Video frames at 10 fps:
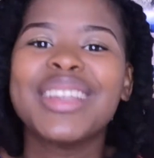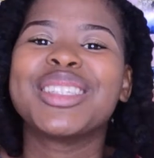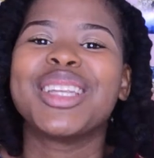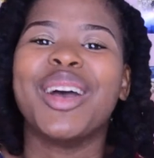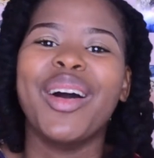
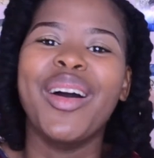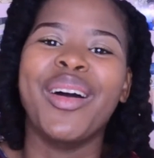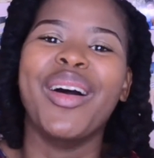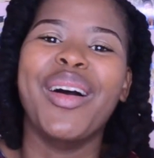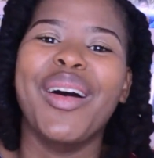So,
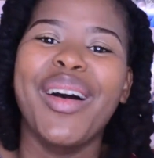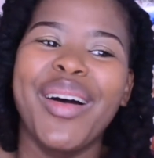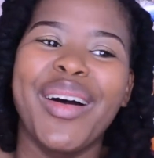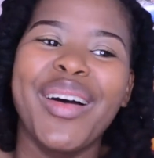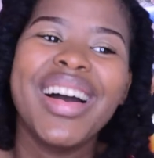
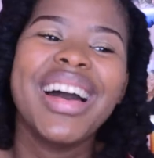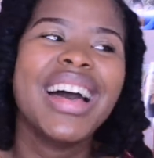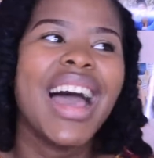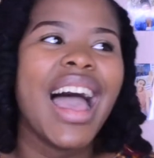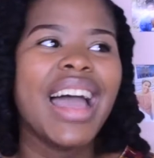
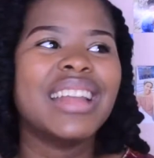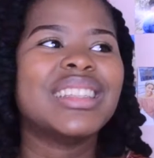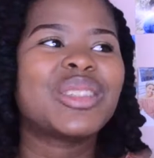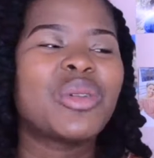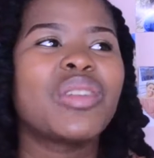and
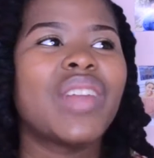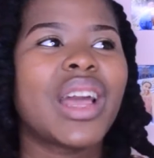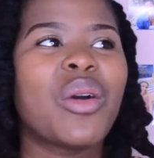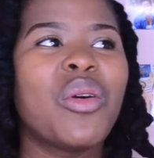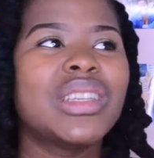it's sort of
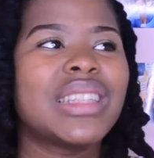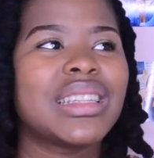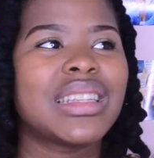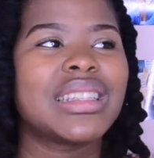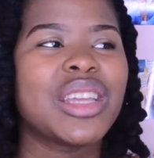like always there's
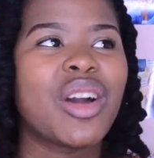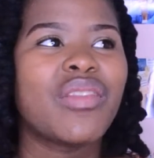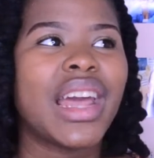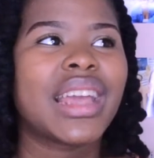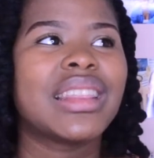this thing of
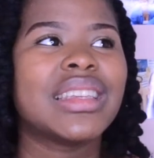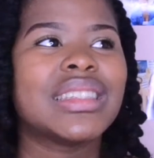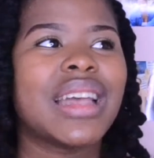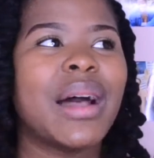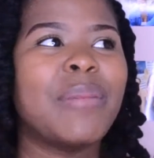like there's